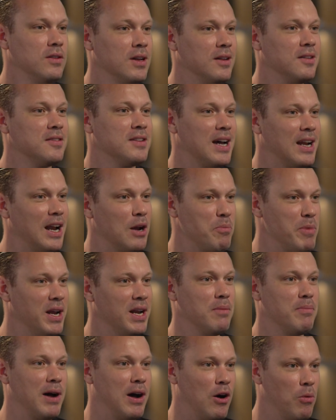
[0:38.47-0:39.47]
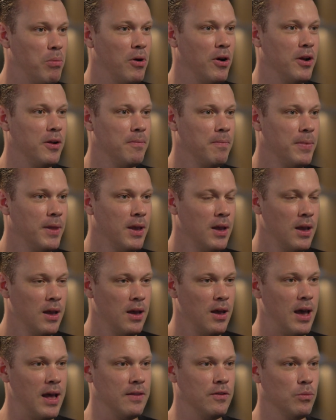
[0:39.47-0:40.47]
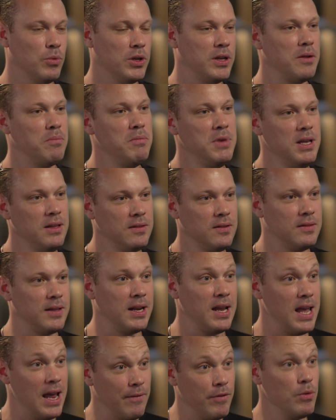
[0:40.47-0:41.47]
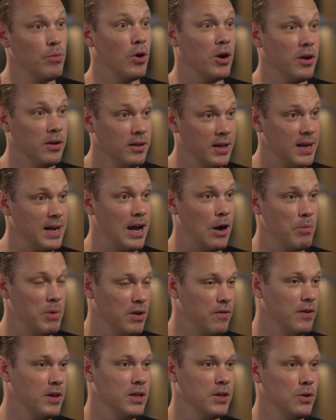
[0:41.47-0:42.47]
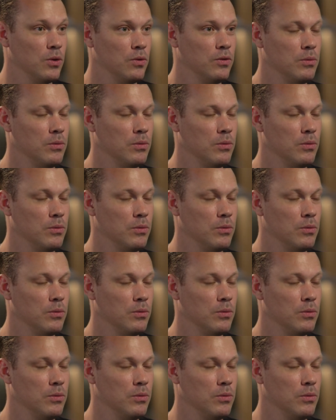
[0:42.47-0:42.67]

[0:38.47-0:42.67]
that it's kind of like making a PowerPoint. And so what that means is that everyone can now make videos.